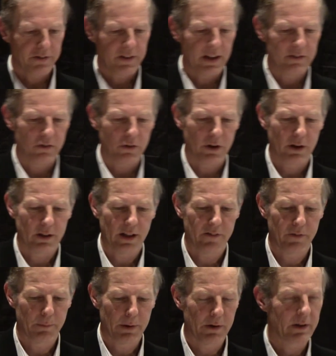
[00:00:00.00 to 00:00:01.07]
Tar sands oil,
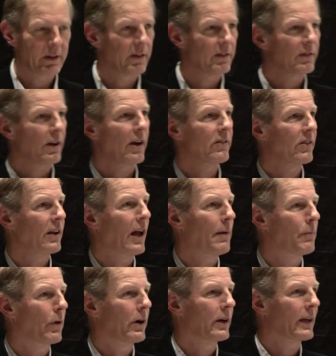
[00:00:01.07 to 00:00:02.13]
eleven billion dollars, because it costs a
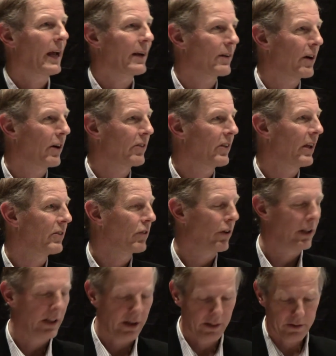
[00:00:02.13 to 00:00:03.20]
lot more to get tar sands
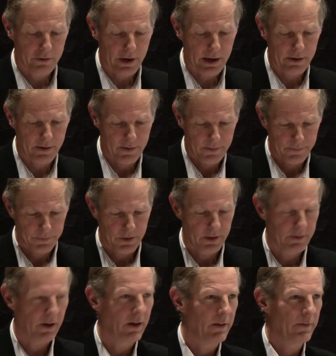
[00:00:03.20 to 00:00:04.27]
oil out of the ground.
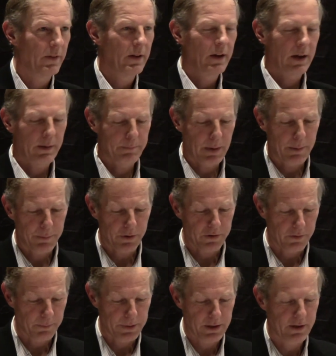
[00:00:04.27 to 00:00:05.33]
My
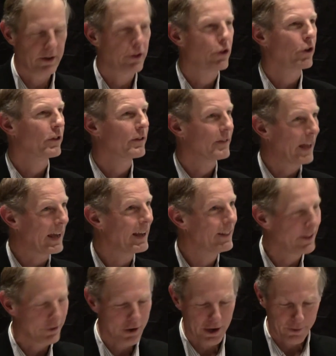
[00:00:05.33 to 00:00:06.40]
personal opinion, it should stay
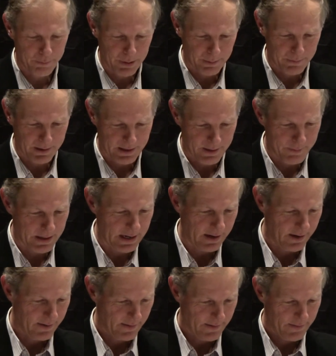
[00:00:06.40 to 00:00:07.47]
in the ground permanently,
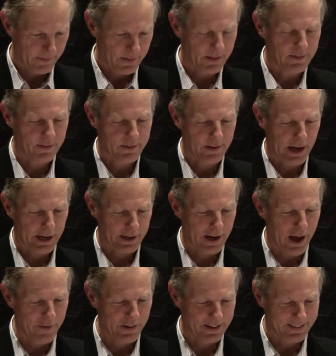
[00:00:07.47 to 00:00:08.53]
but this is an
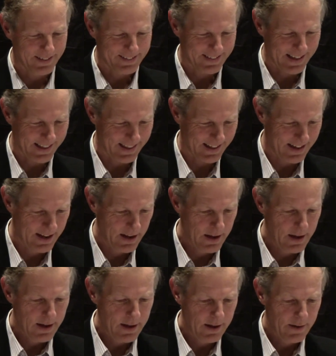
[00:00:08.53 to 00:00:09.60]
economics discussion,
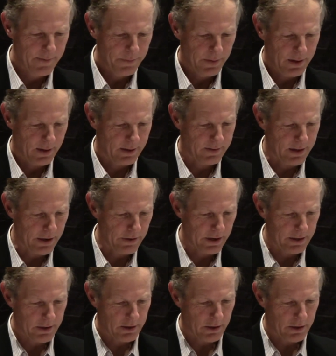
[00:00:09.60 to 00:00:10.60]
et cetera.